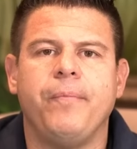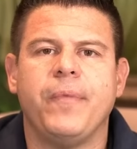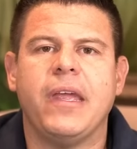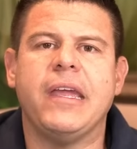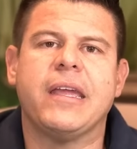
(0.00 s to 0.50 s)

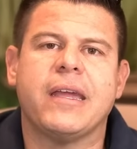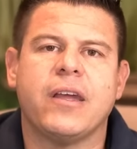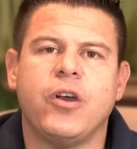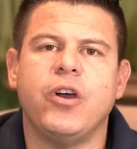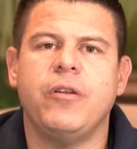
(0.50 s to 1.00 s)
It
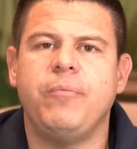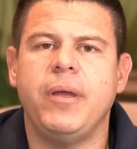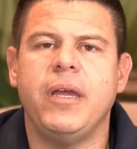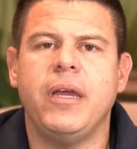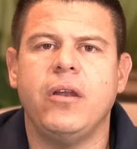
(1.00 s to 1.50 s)
could
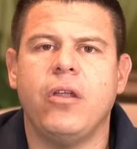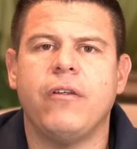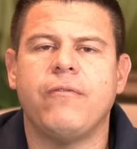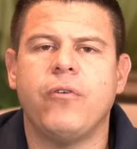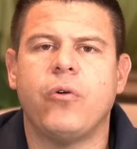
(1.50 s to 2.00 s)
be in
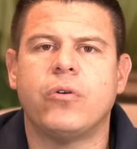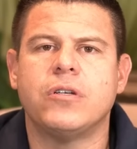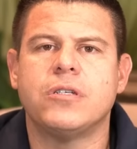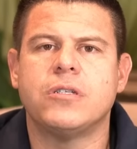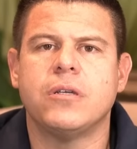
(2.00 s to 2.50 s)
other
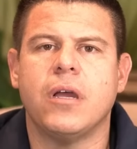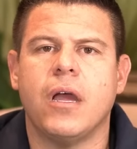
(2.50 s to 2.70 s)
floors